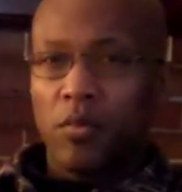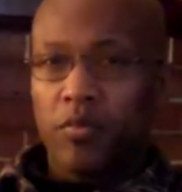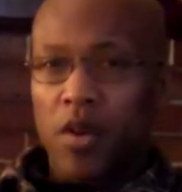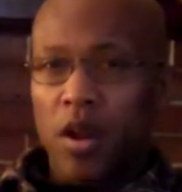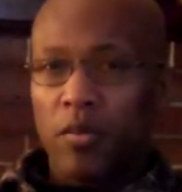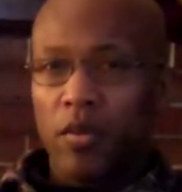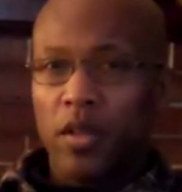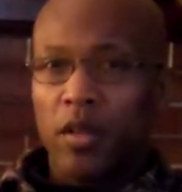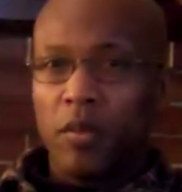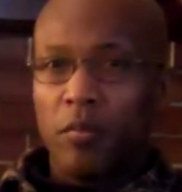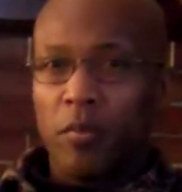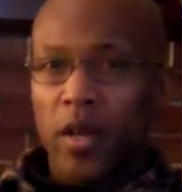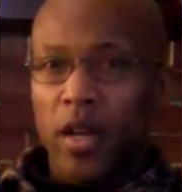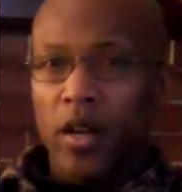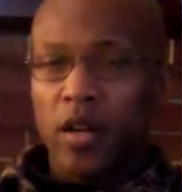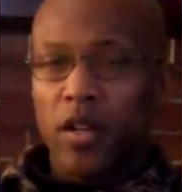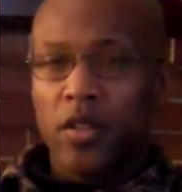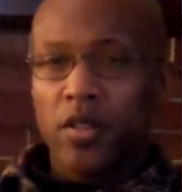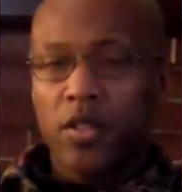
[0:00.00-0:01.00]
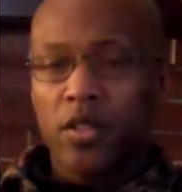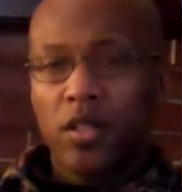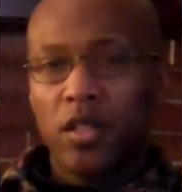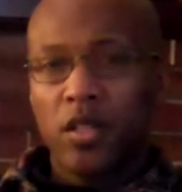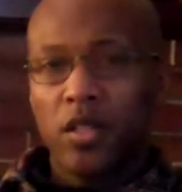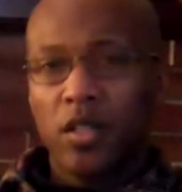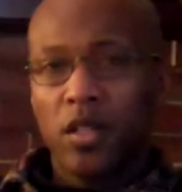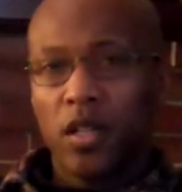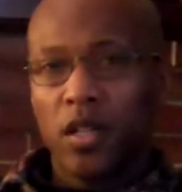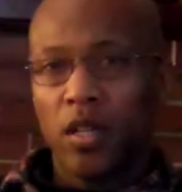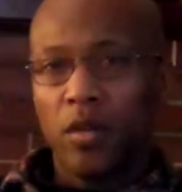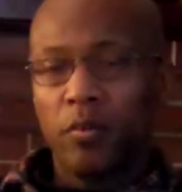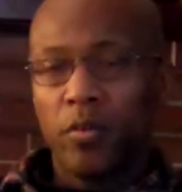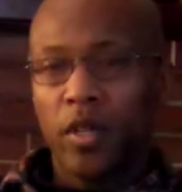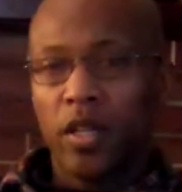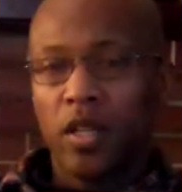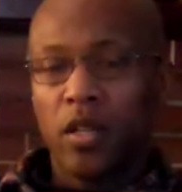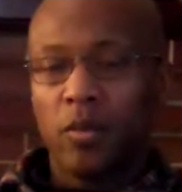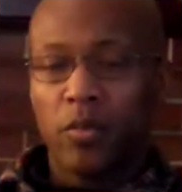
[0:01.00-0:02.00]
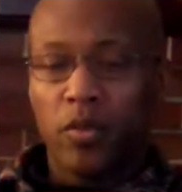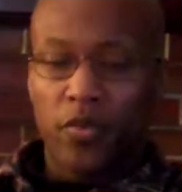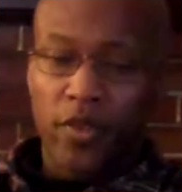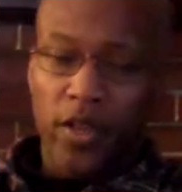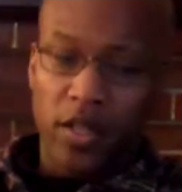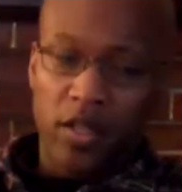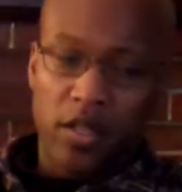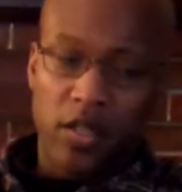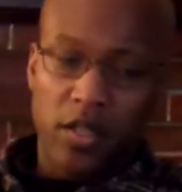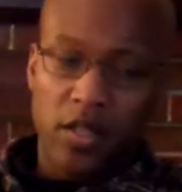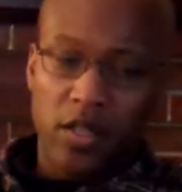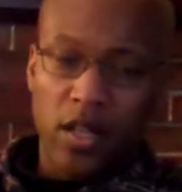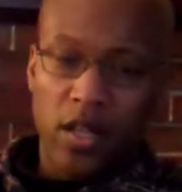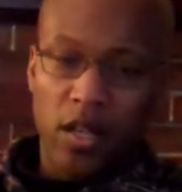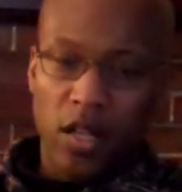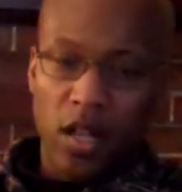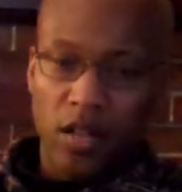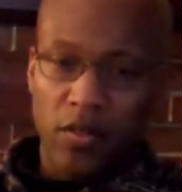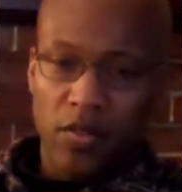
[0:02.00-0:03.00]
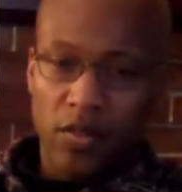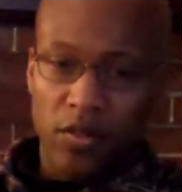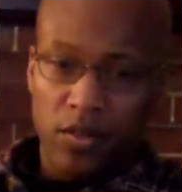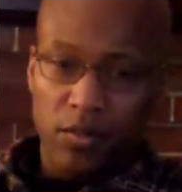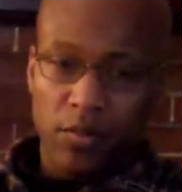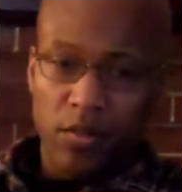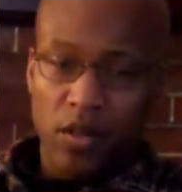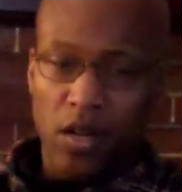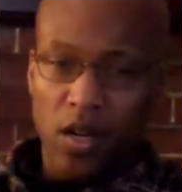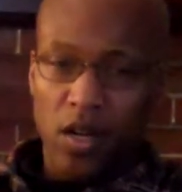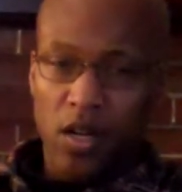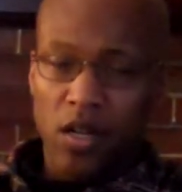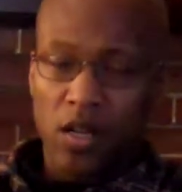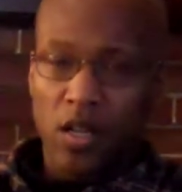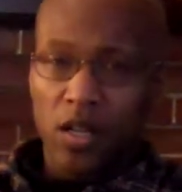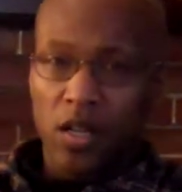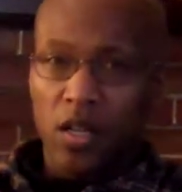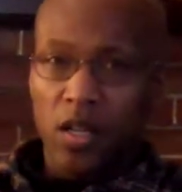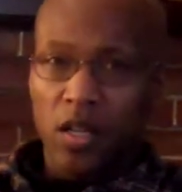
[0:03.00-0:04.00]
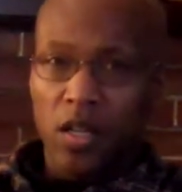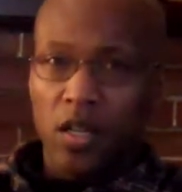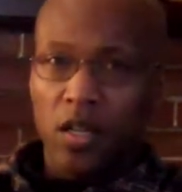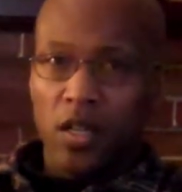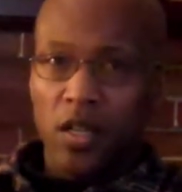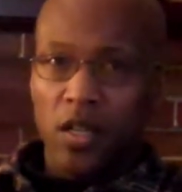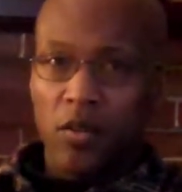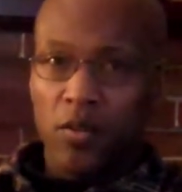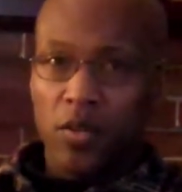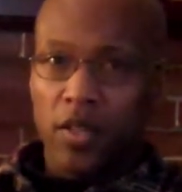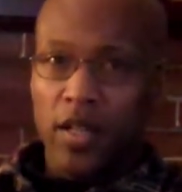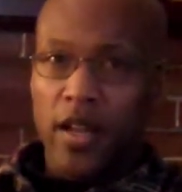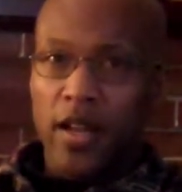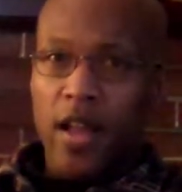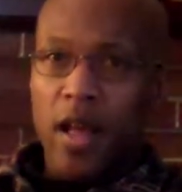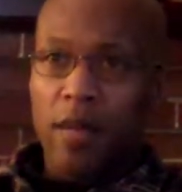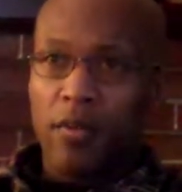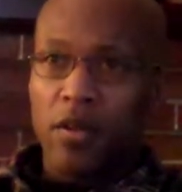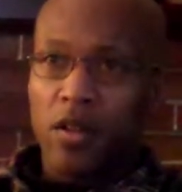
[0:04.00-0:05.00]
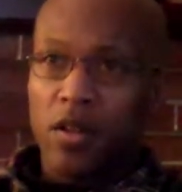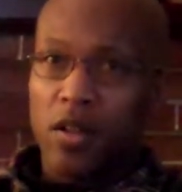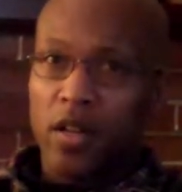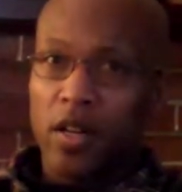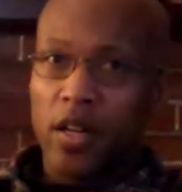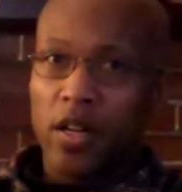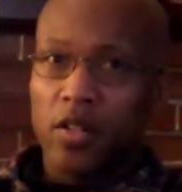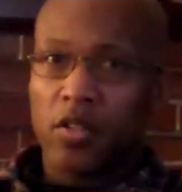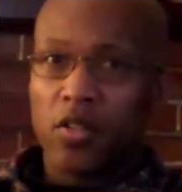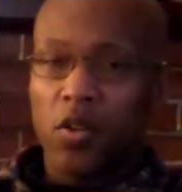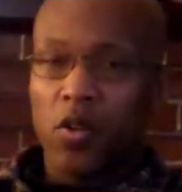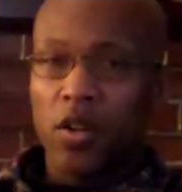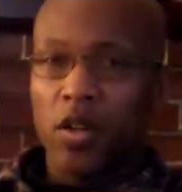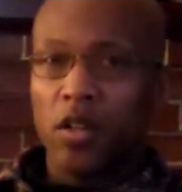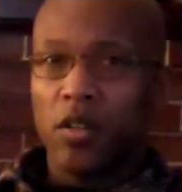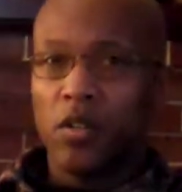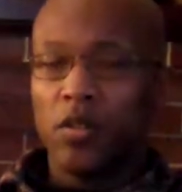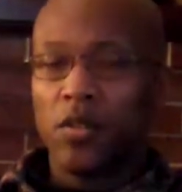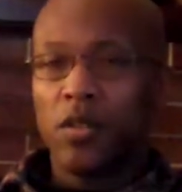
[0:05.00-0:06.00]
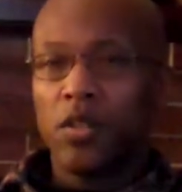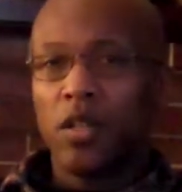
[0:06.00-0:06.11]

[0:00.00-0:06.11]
probably embarrassed, being the perfectionists that a lot of them are, with that happening on their soil,